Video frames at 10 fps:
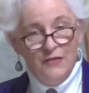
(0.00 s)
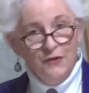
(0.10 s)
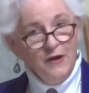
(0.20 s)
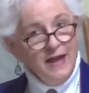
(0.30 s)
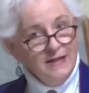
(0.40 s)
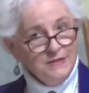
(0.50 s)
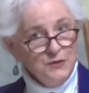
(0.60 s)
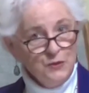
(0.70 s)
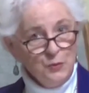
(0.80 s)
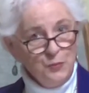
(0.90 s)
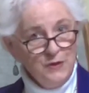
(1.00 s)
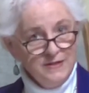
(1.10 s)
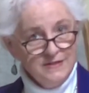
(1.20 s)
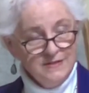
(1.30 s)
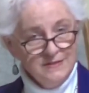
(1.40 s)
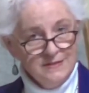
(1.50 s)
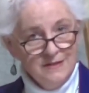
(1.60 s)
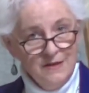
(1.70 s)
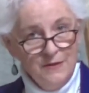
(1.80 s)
There are 8 circle presidents.